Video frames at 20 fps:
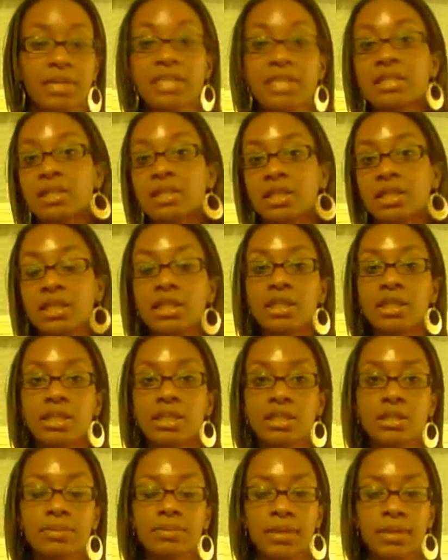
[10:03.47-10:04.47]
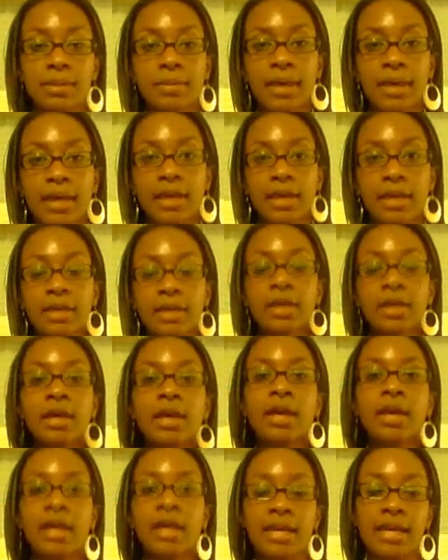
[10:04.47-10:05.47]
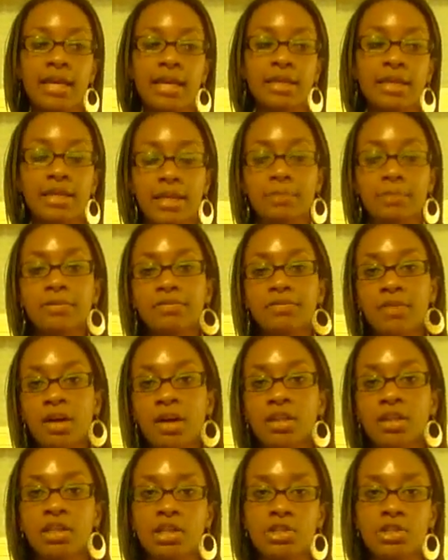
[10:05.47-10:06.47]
basically he needs to be a man and not a deadbeat father.